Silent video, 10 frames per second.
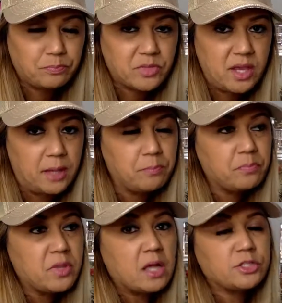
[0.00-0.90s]
Okay,
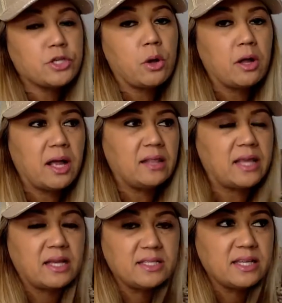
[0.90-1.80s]
so
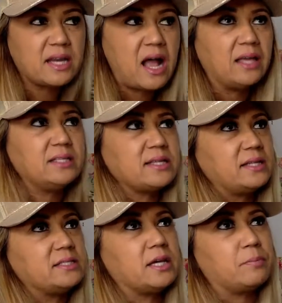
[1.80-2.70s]
like I said, I
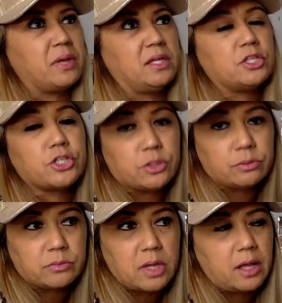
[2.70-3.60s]
signed up in
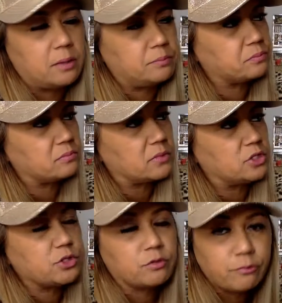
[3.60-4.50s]
June,
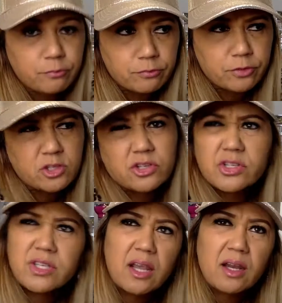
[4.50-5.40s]
June 1st or
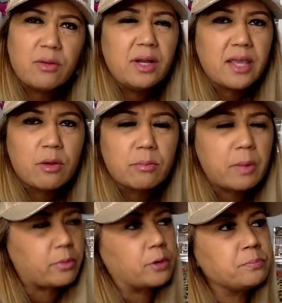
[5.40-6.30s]
2nd. I really can't
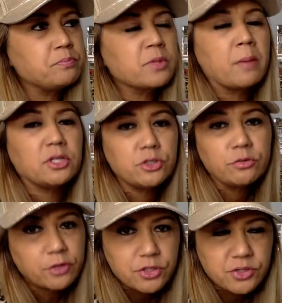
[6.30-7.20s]
remember. But June
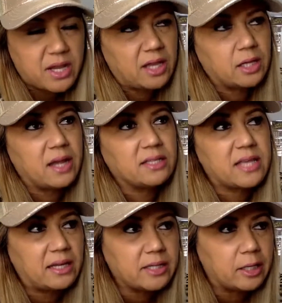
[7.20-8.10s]
1st or 2nd, I
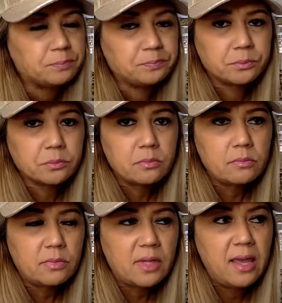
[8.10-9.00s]
signed up.
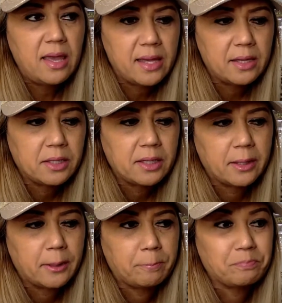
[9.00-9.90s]
And
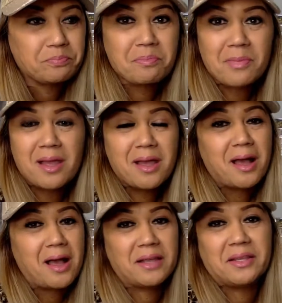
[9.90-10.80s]

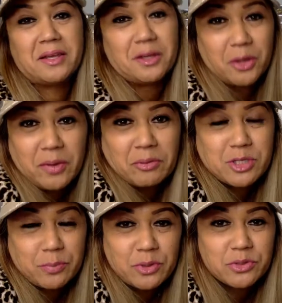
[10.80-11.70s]
I didn't know I was
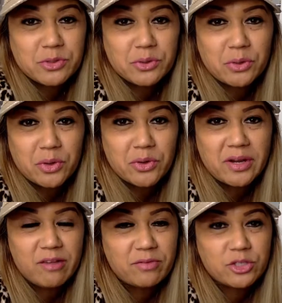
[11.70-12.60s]
supposed to order
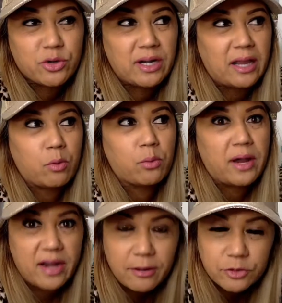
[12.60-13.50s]
inventory like
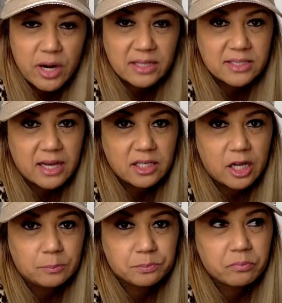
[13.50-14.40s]
right after I signed up.